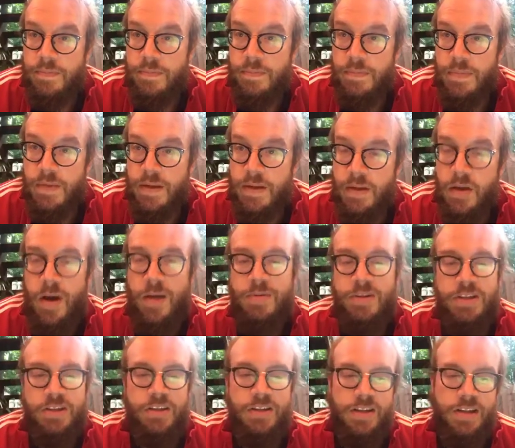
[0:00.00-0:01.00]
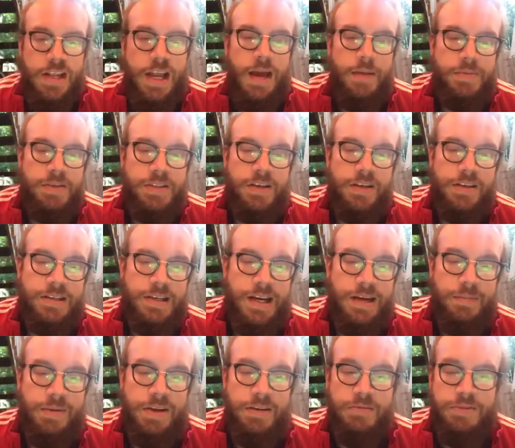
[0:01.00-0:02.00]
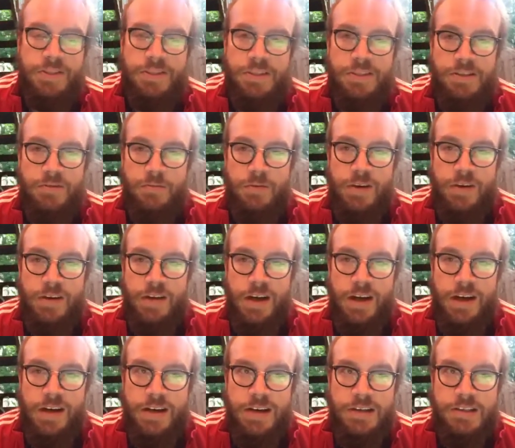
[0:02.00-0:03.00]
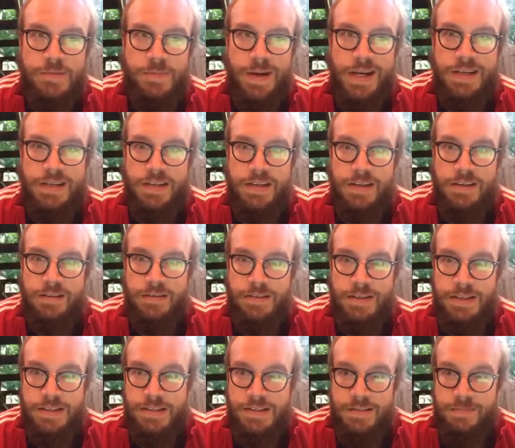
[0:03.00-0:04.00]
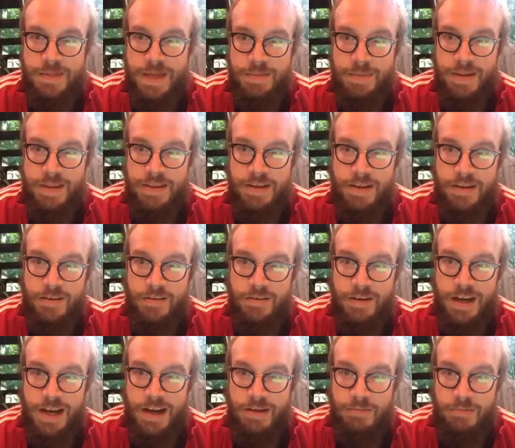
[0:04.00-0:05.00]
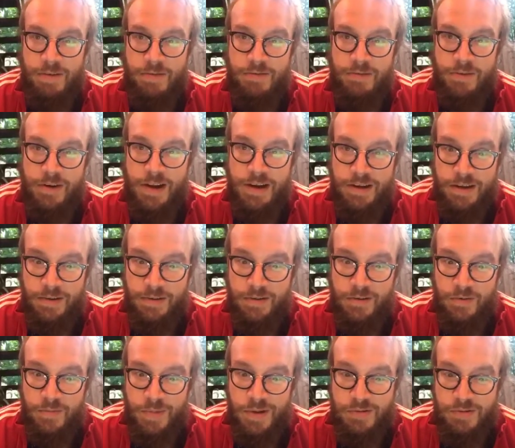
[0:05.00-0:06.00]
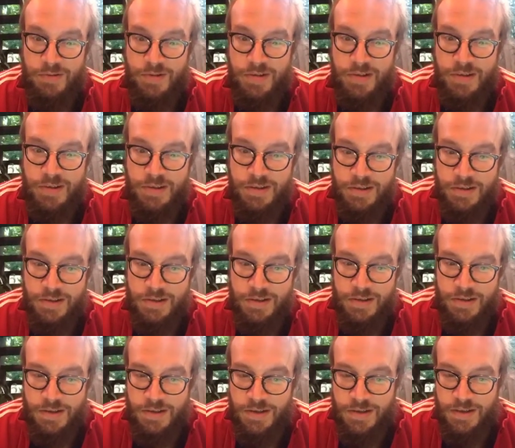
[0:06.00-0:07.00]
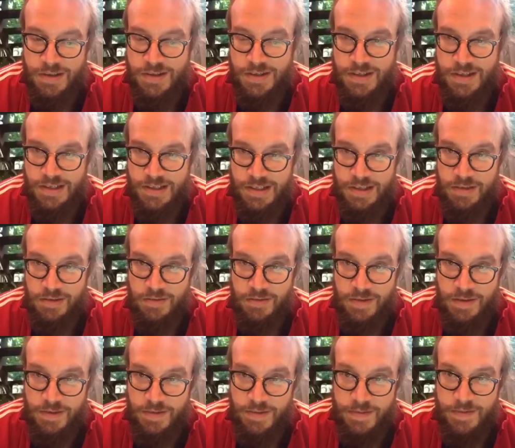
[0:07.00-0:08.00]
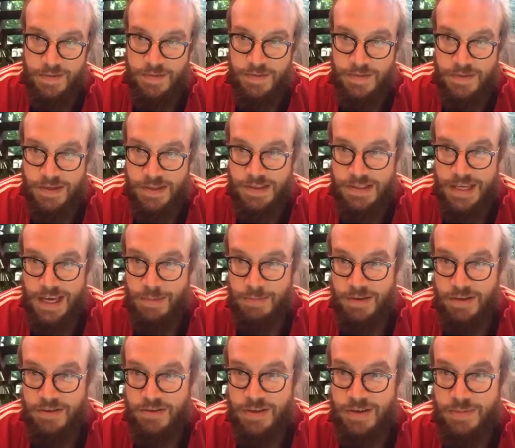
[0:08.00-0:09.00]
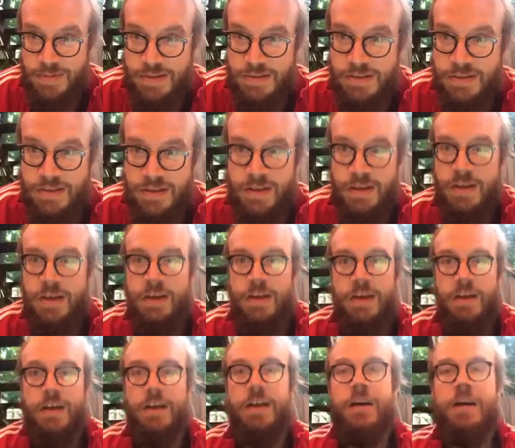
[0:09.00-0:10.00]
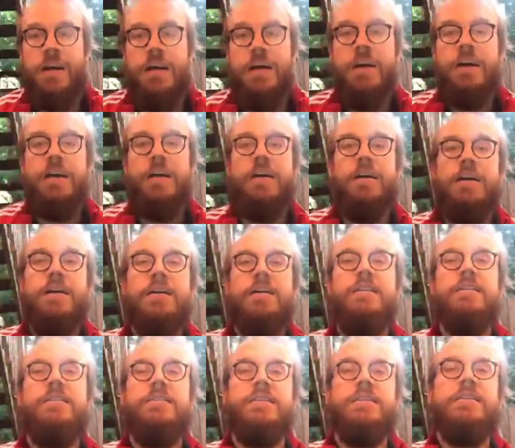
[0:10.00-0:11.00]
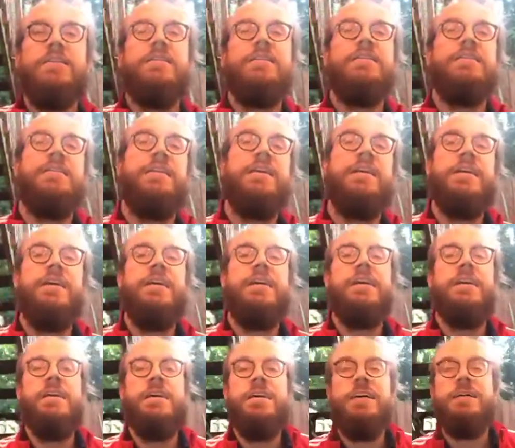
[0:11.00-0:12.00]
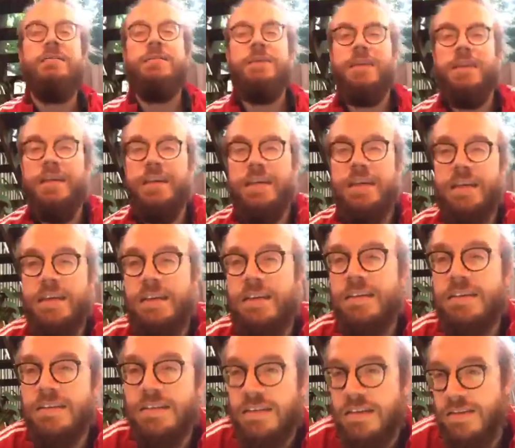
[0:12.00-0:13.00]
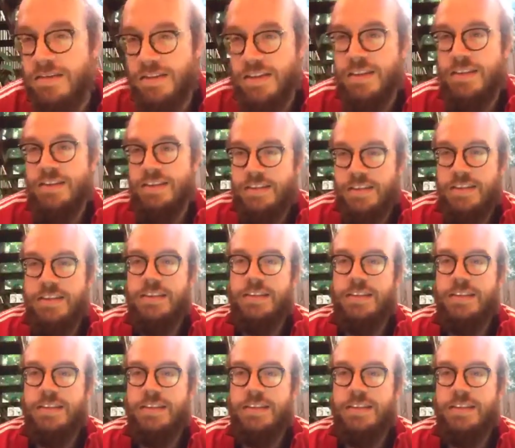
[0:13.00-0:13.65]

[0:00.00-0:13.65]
No, I'm sure that happens all the time, but it was just the word unexpected illness that made me think, oh God, we've created a new mutant that's going to take over. It's Captain Trips. All the time has come down.